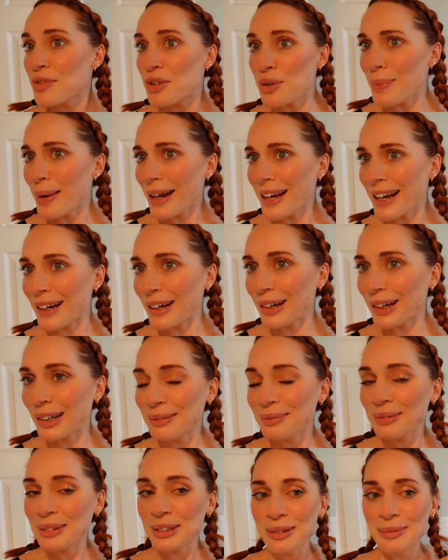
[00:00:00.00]
do my
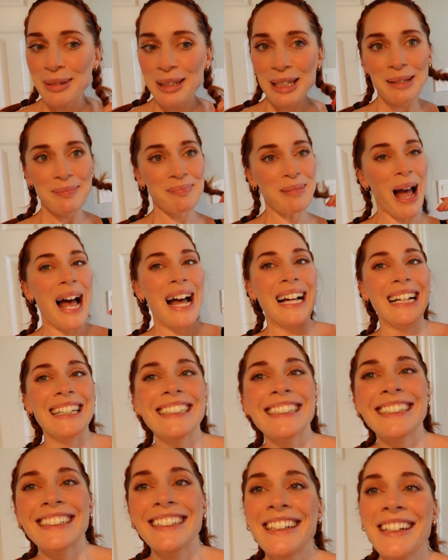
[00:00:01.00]
hair a little bit,
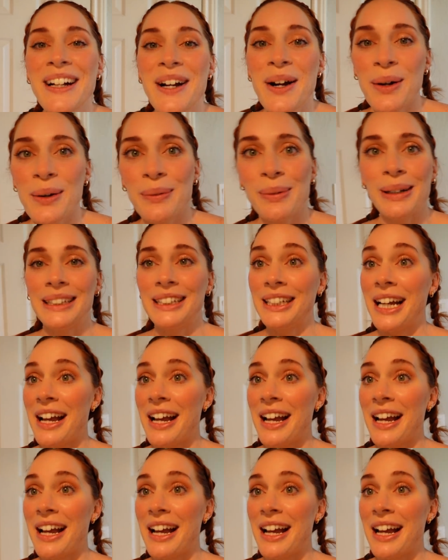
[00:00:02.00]
which